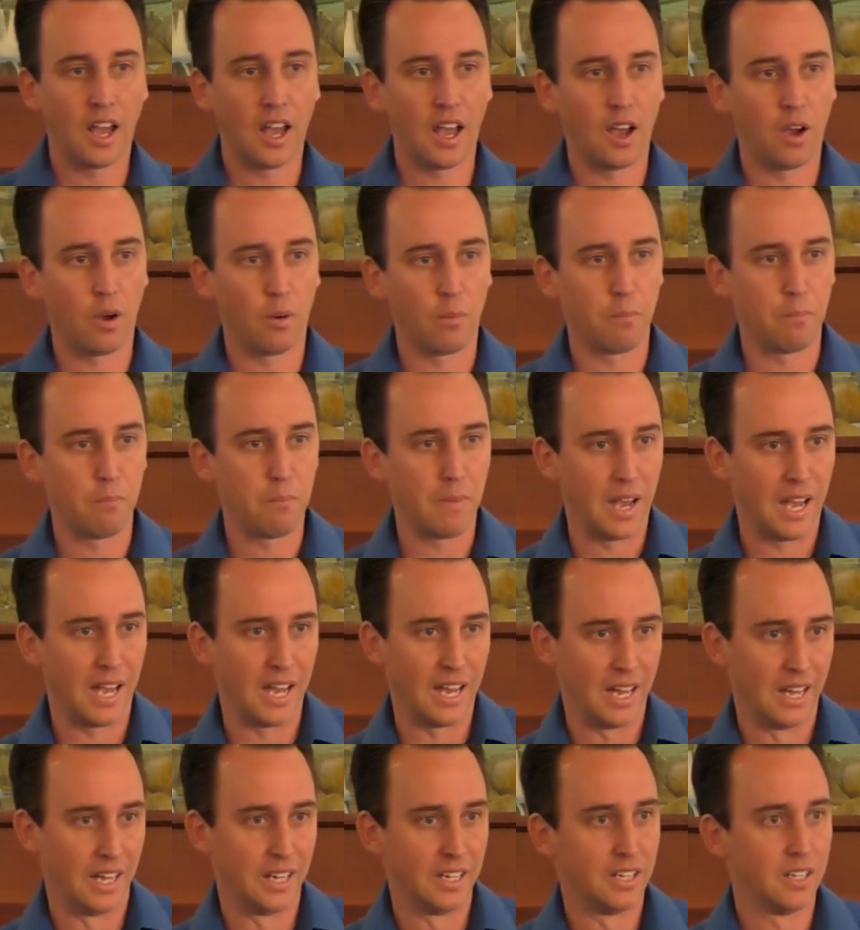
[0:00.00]
how
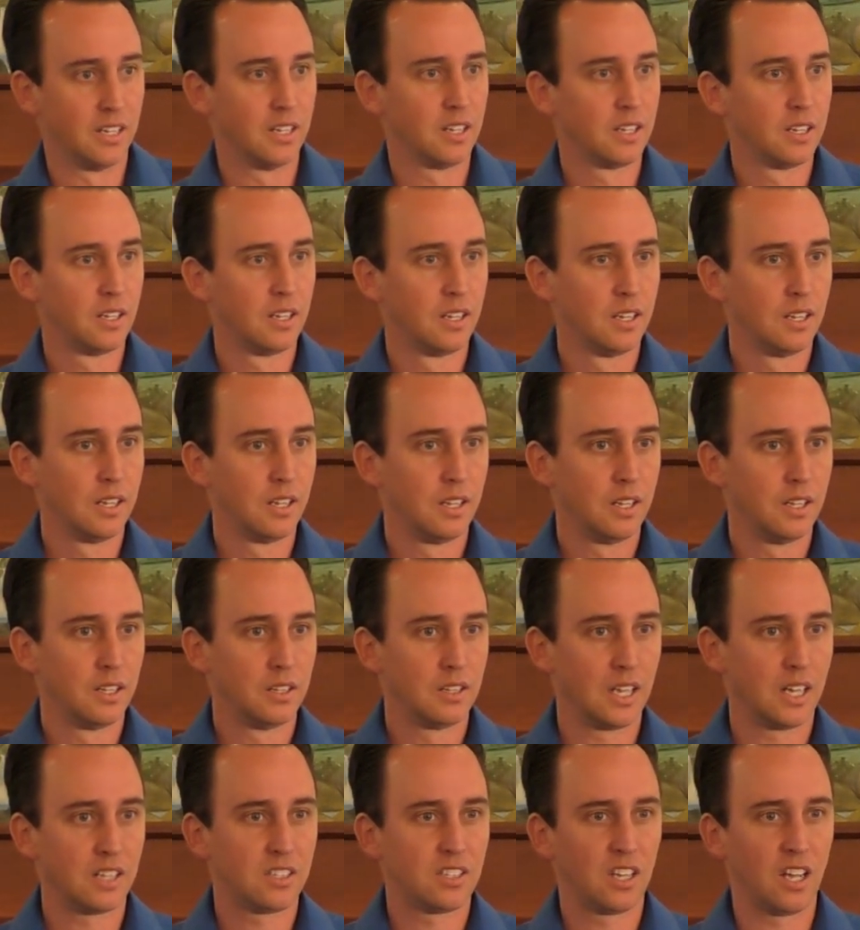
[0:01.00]
mad,
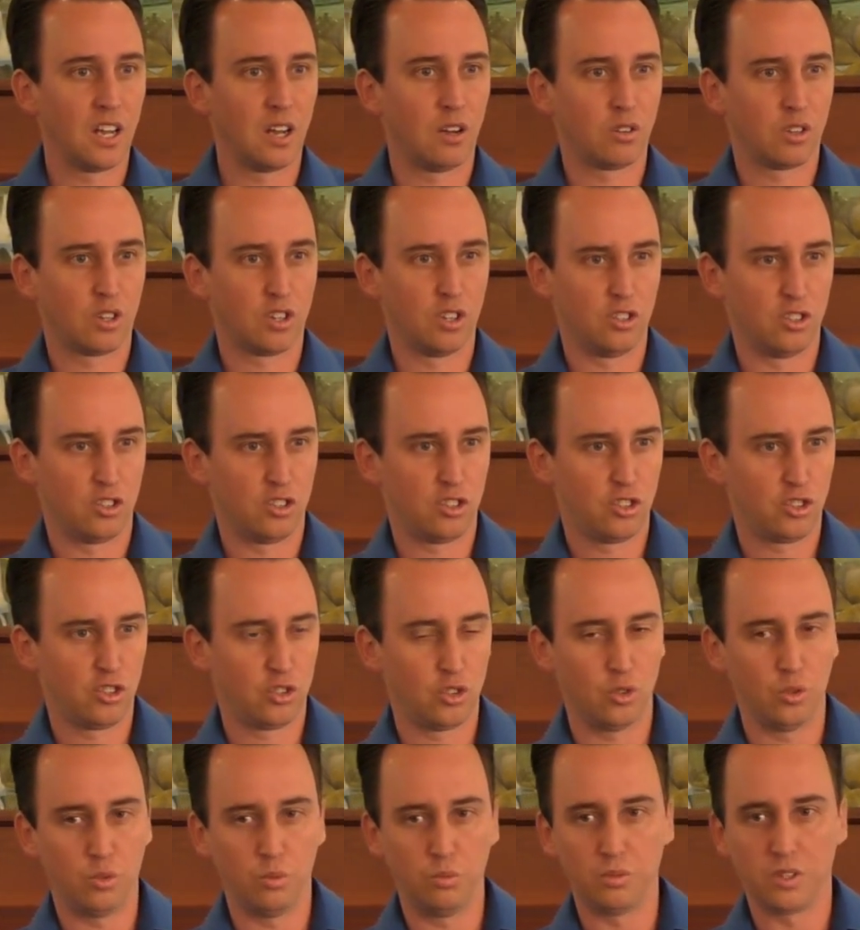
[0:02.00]
that's how
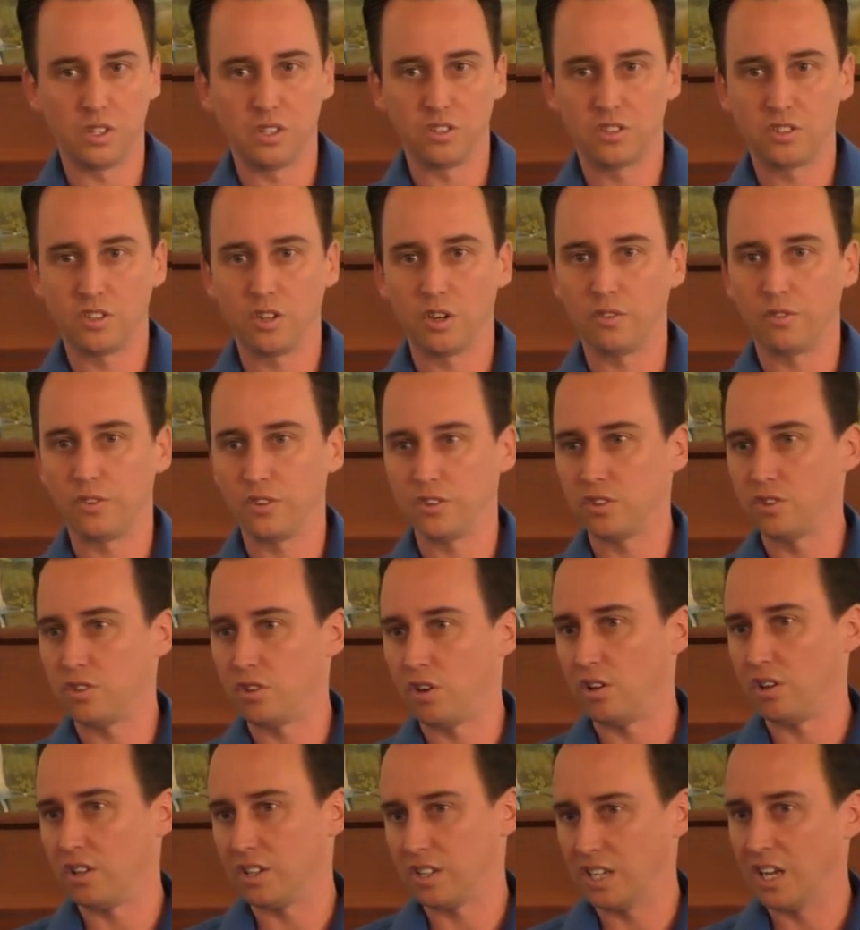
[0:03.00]
consumed and selfish
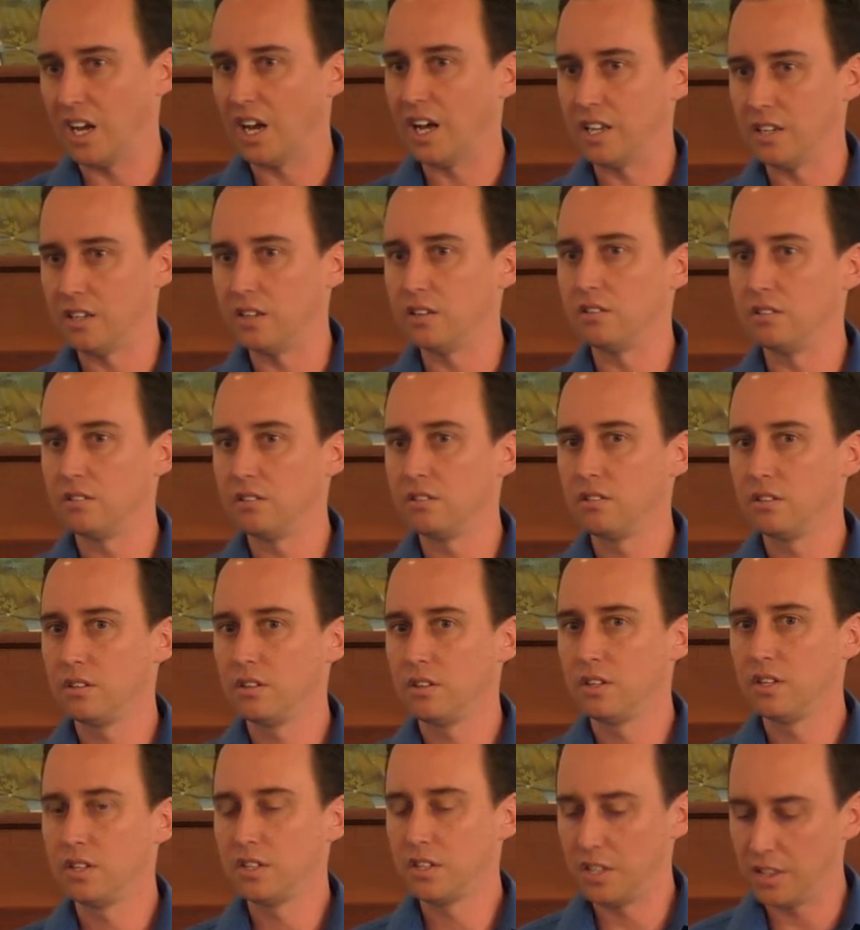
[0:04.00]
Saul had
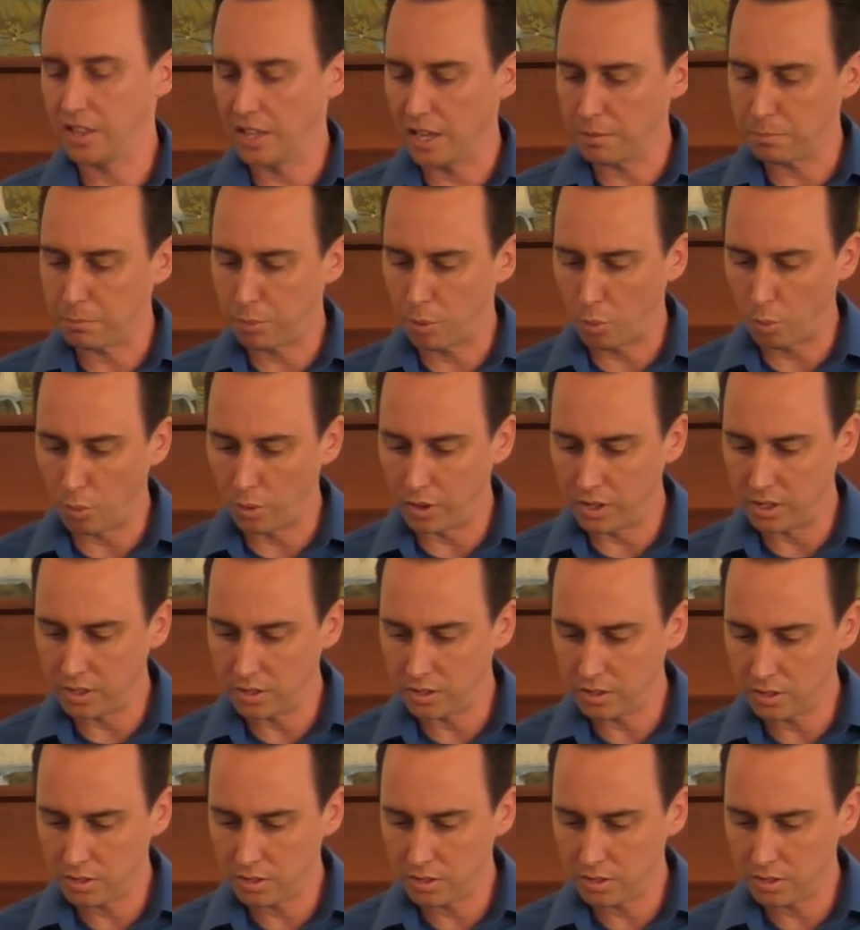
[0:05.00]
gotten to that point.